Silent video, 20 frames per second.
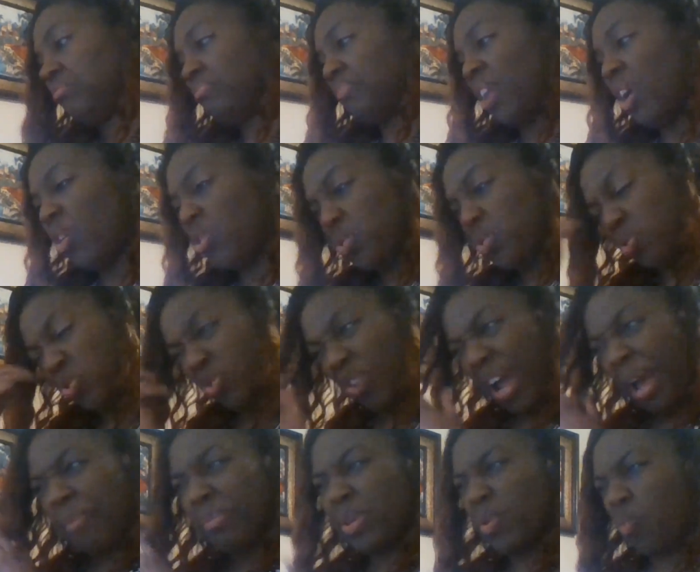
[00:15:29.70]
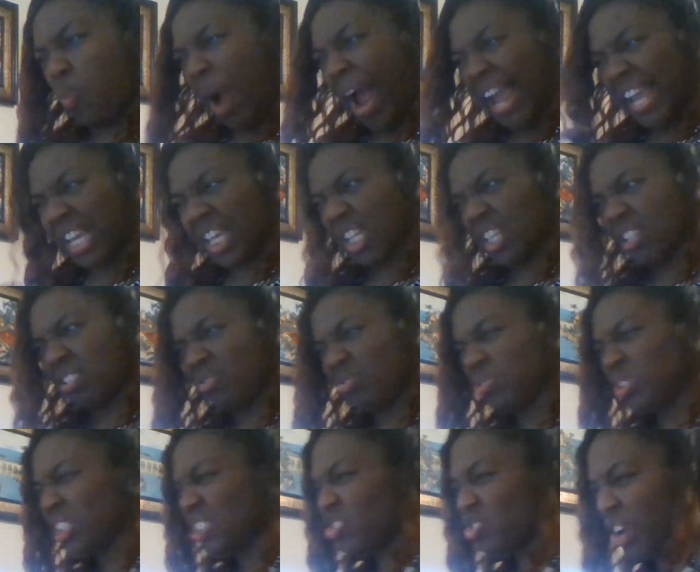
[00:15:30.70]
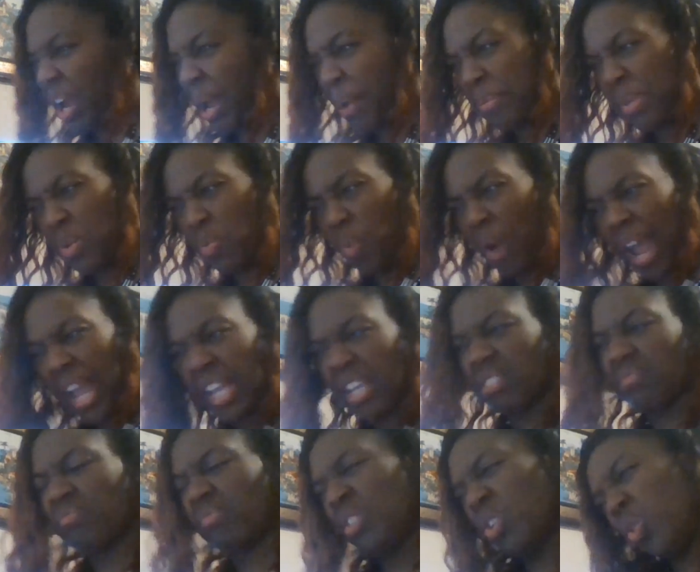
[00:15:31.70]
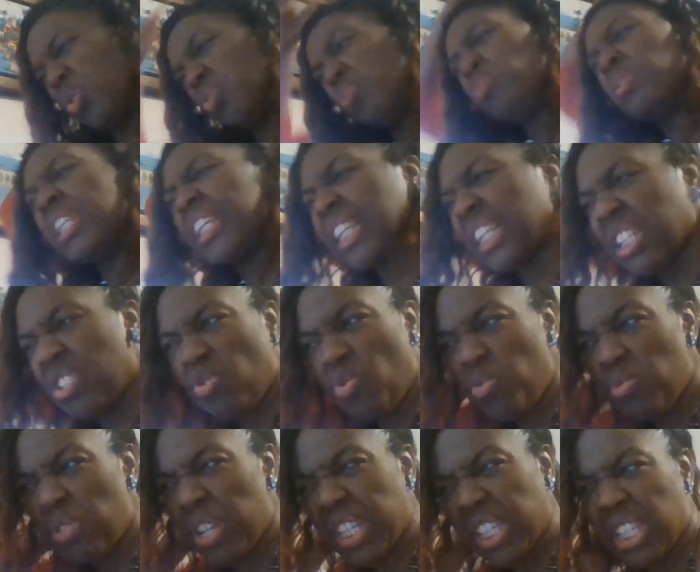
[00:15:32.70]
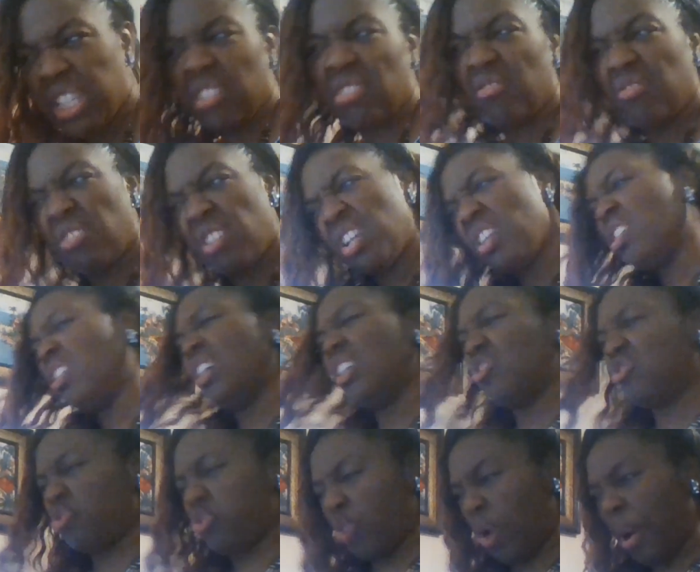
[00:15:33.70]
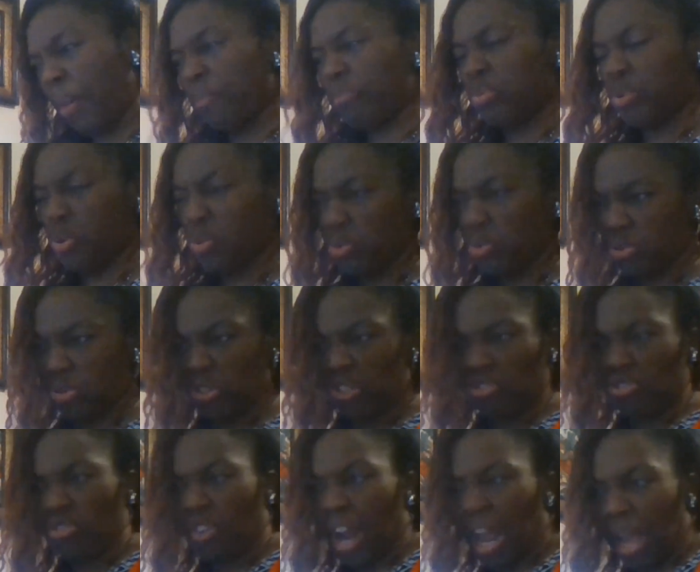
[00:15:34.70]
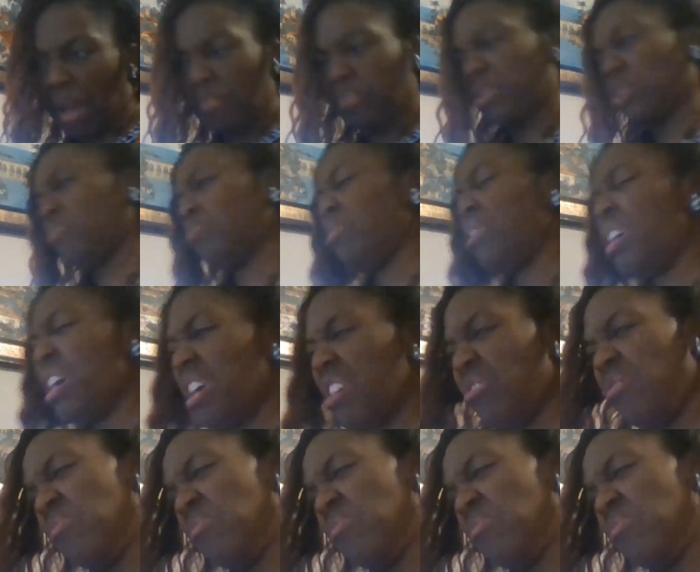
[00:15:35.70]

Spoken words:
Oh, you trying to be white? You just trying to be white? Oh, you licking Trump bootstraps? What?